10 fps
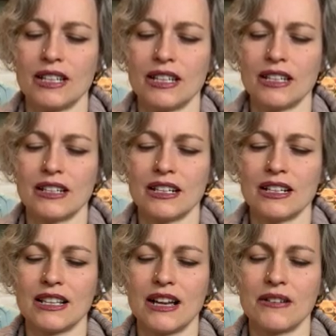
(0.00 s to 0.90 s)
And then
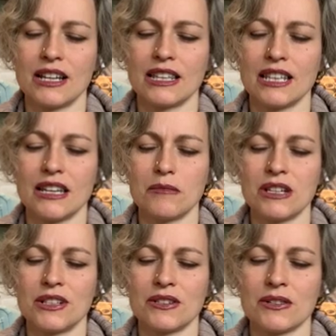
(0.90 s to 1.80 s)
allowing the
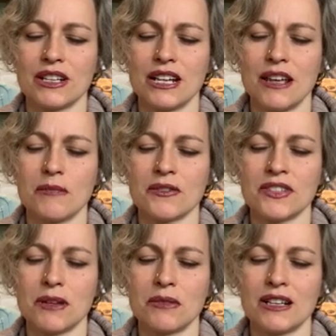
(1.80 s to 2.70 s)
image or the name of
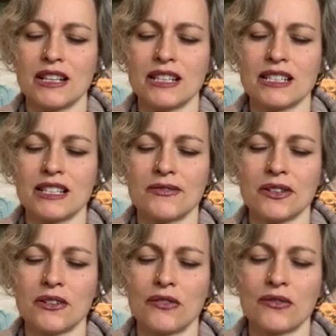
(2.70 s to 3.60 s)
someone that's
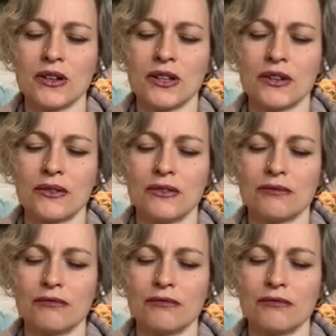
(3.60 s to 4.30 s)
difficult for you.